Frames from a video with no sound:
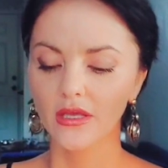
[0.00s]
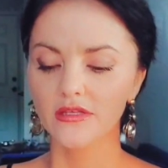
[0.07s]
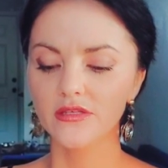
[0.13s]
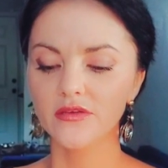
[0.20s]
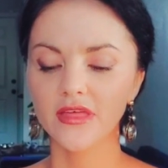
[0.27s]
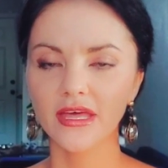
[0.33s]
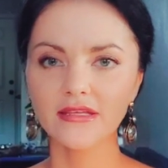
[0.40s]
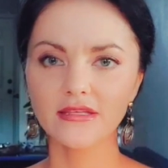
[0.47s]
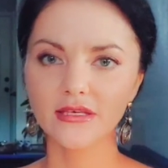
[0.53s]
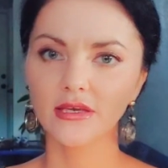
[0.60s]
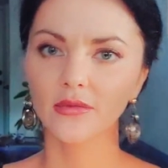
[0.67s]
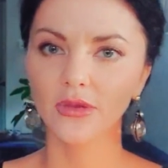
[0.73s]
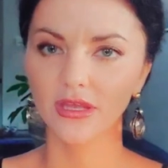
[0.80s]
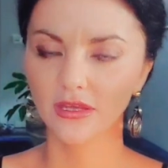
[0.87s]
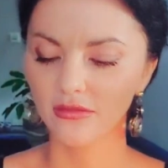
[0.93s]
To that
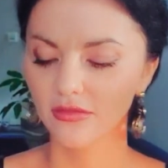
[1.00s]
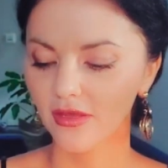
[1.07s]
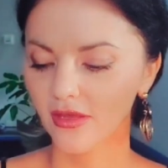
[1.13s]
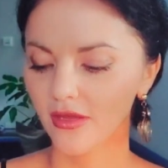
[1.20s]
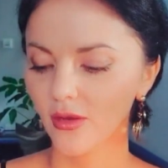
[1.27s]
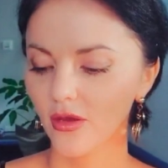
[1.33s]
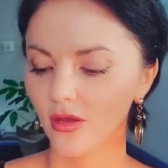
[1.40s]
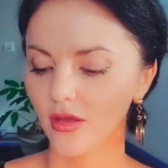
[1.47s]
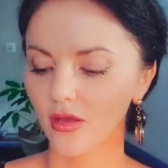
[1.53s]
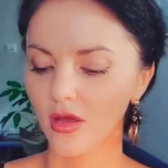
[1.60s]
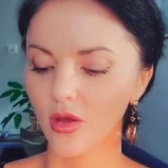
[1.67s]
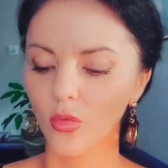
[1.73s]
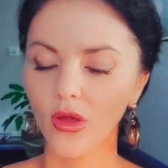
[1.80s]
degree that uh,